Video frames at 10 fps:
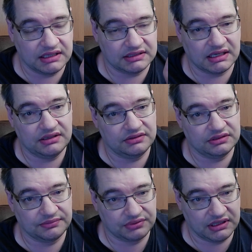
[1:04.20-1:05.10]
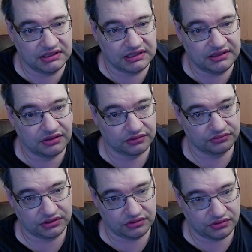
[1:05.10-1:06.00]
I do some prints I don't
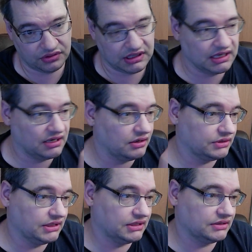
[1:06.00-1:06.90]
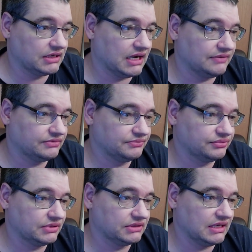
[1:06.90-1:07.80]
record at all either. I have some
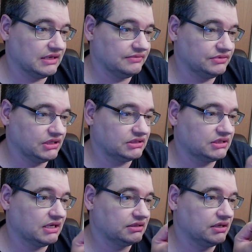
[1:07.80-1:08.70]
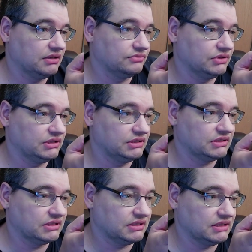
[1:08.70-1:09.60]
prints I have just got done
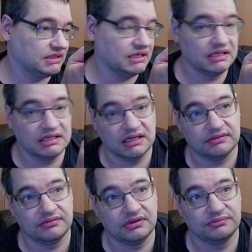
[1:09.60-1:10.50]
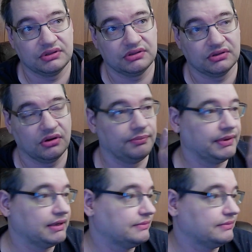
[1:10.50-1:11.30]
recently. I got one printer open.